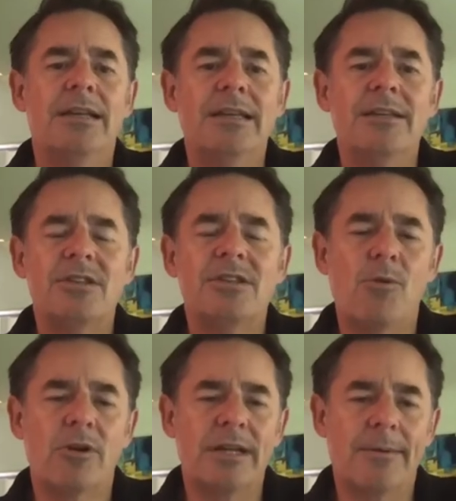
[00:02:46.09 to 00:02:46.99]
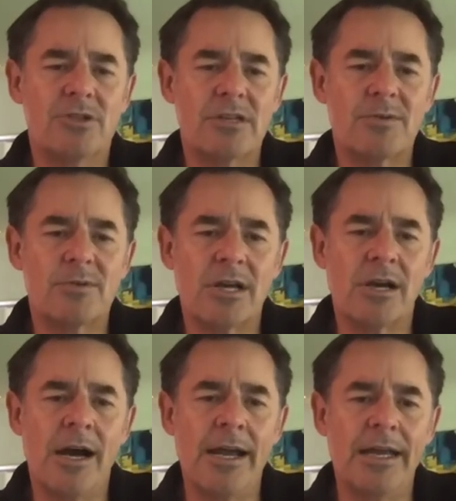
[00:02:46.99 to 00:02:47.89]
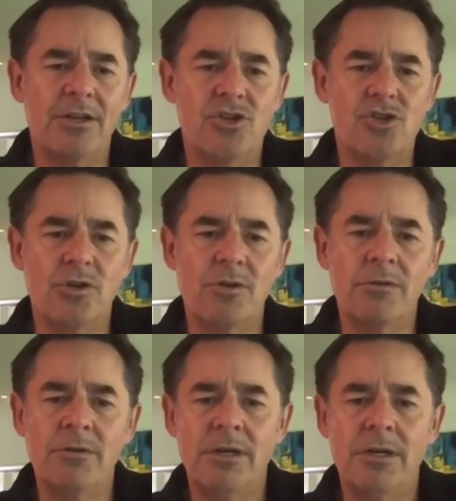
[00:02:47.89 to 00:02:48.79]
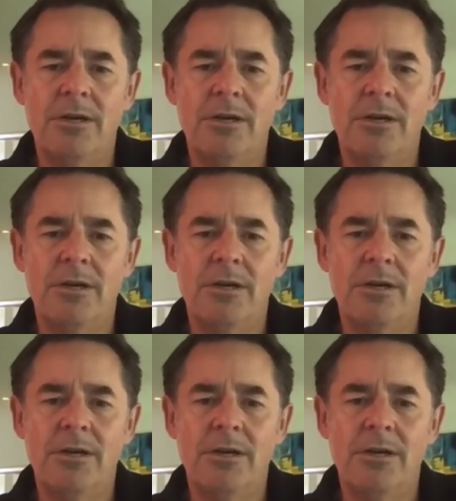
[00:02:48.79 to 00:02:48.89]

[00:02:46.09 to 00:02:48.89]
did see more damage. This was the high in June.